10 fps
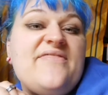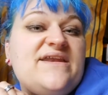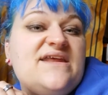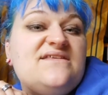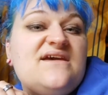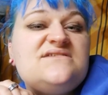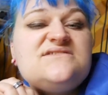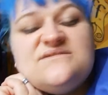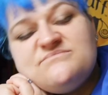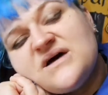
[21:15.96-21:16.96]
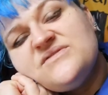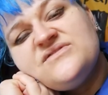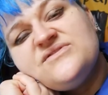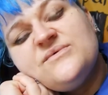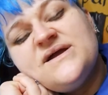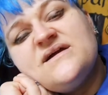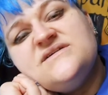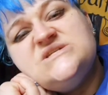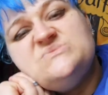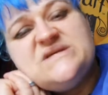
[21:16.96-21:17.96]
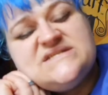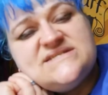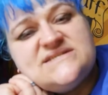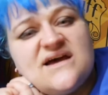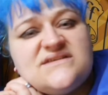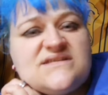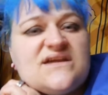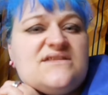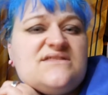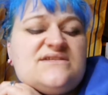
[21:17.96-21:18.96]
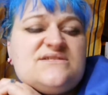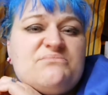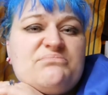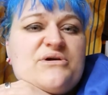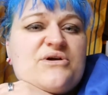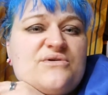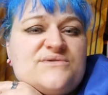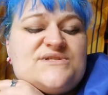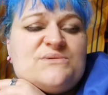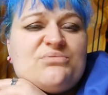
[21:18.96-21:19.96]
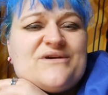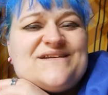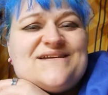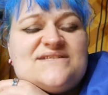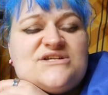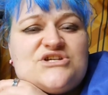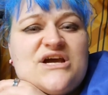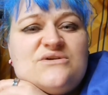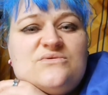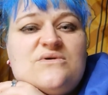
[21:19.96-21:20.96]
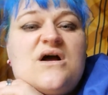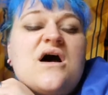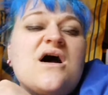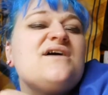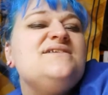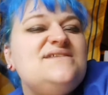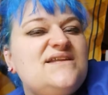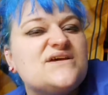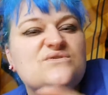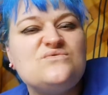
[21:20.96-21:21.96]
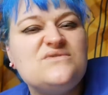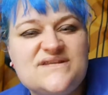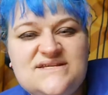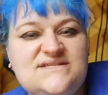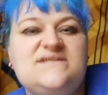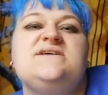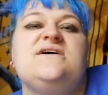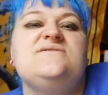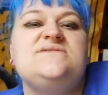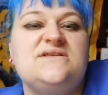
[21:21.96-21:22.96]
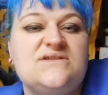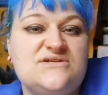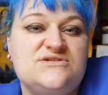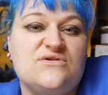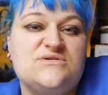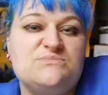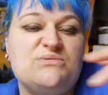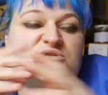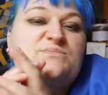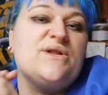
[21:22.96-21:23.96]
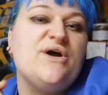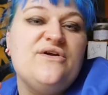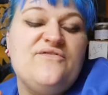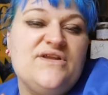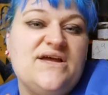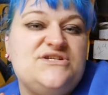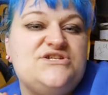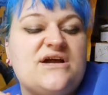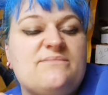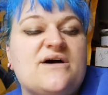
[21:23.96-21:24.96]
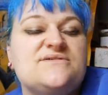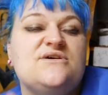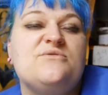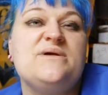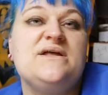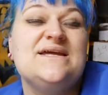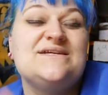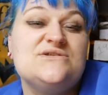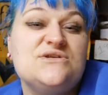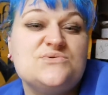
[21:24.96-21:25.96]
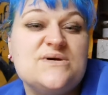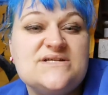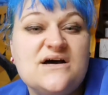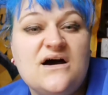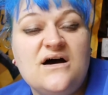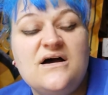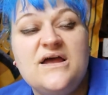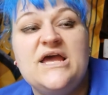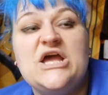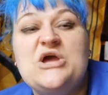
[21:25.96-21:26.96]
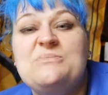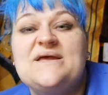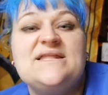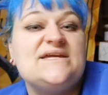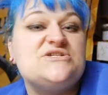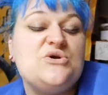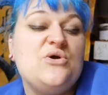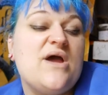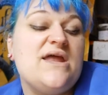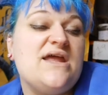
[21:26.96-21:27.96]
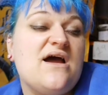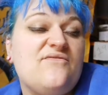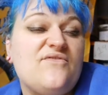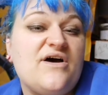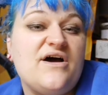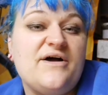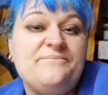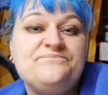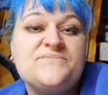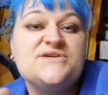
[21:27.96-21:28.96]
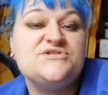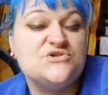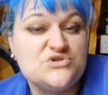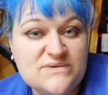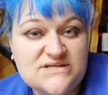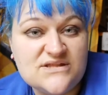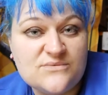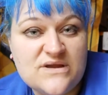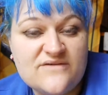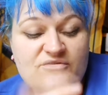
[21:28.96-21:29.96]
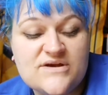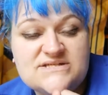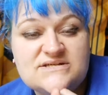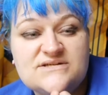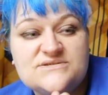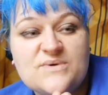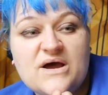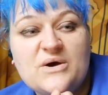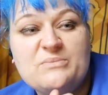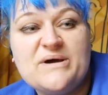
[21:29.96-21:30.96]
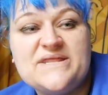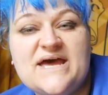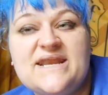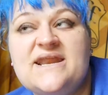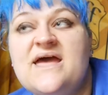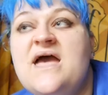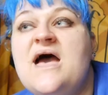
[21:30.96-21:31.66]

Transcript: And then near the end of the month, we're going to be discussing this book on Sabrina's channel. I'm going to link all of these details in the description box below if you like to check them out. So it'll be a link to the Twitter, it'll be a link to any other social media that we have created as well by then.